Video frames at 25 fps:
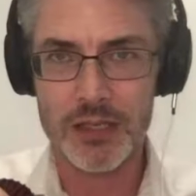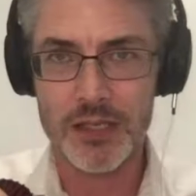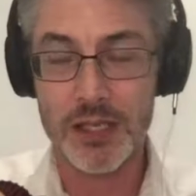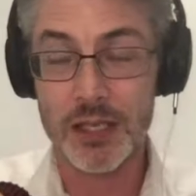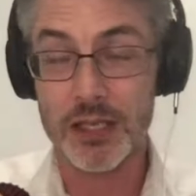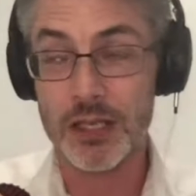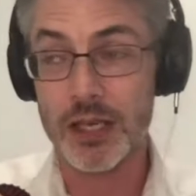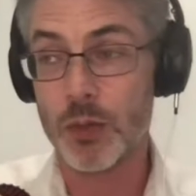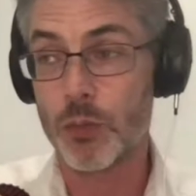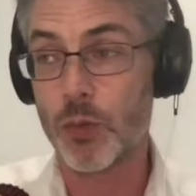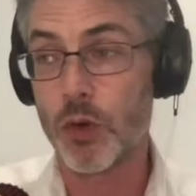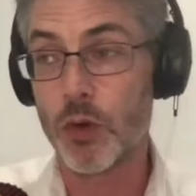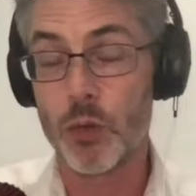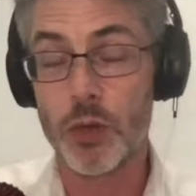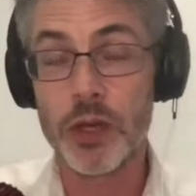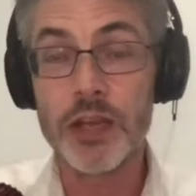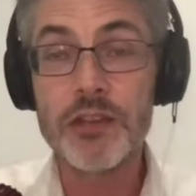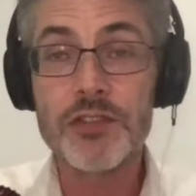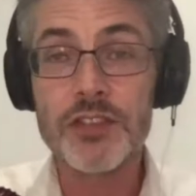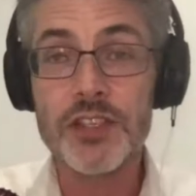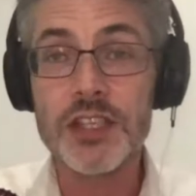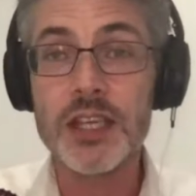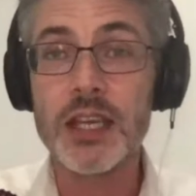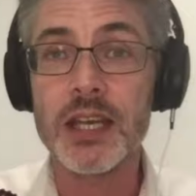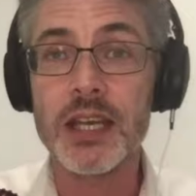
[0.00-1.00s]
certainly what
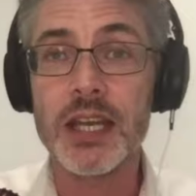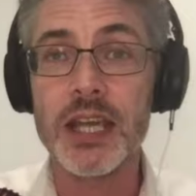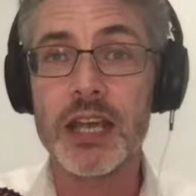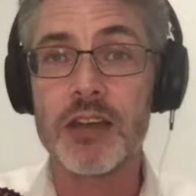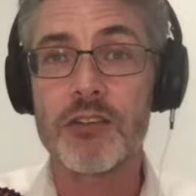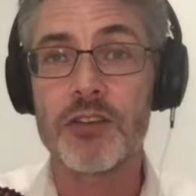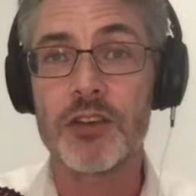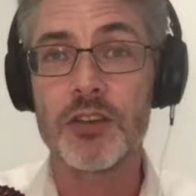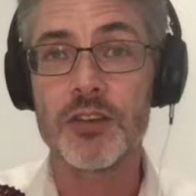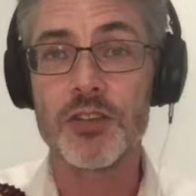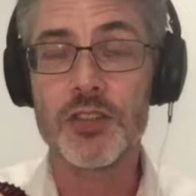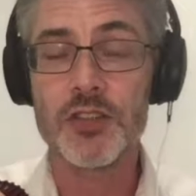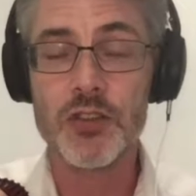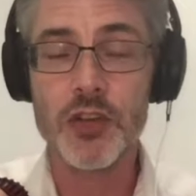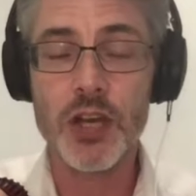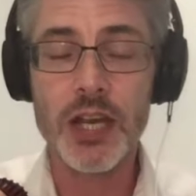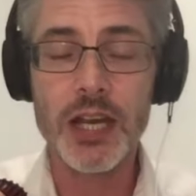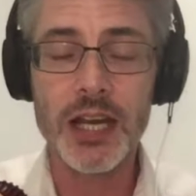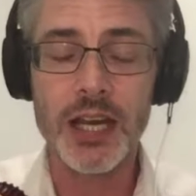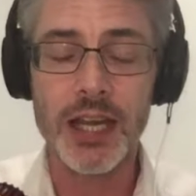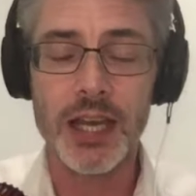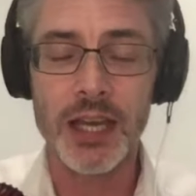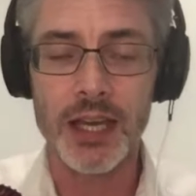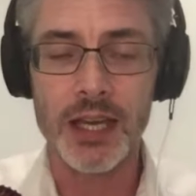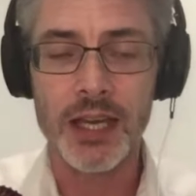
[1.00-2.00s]
we've seen here in
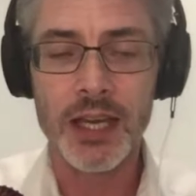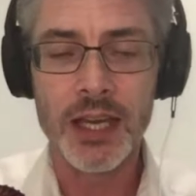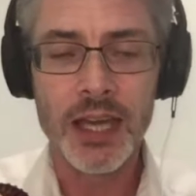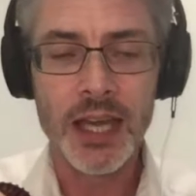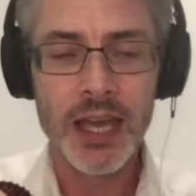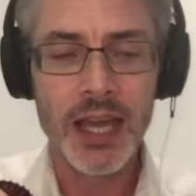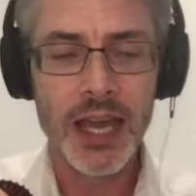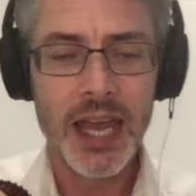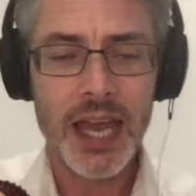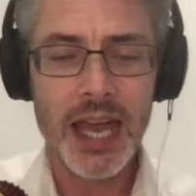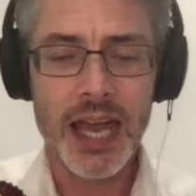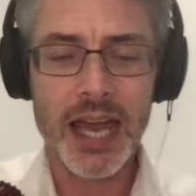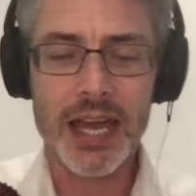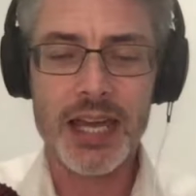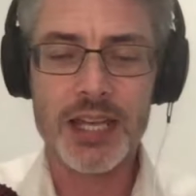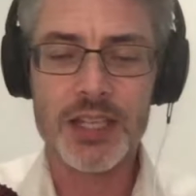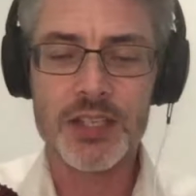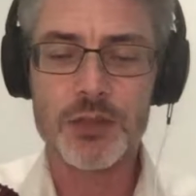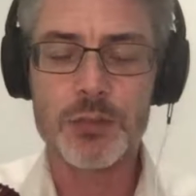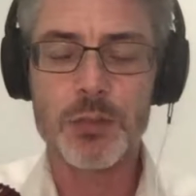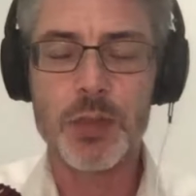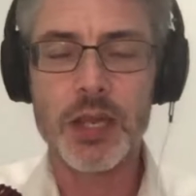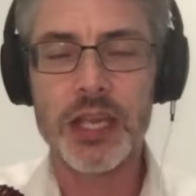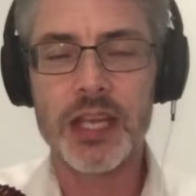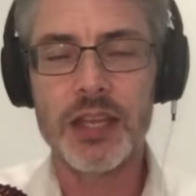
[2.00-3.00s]
Australia,
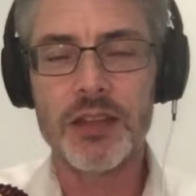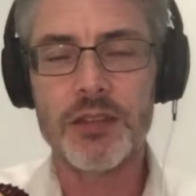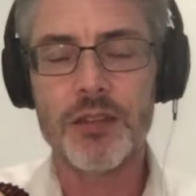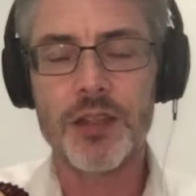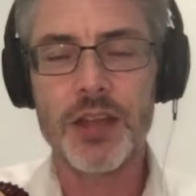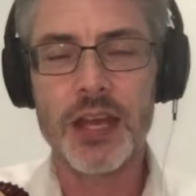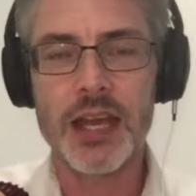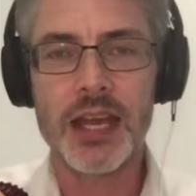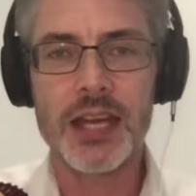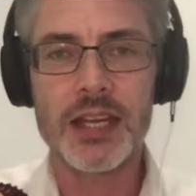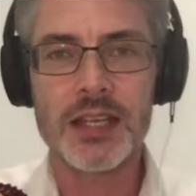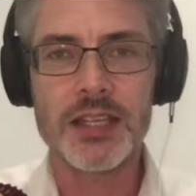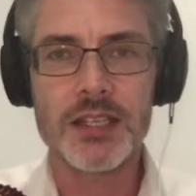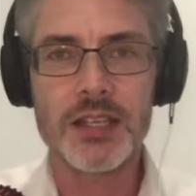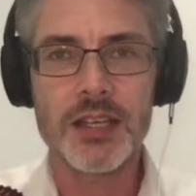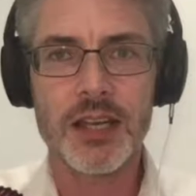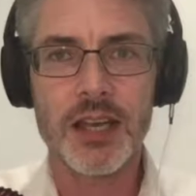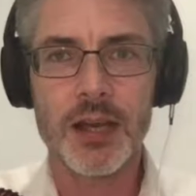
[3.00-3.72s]
has been that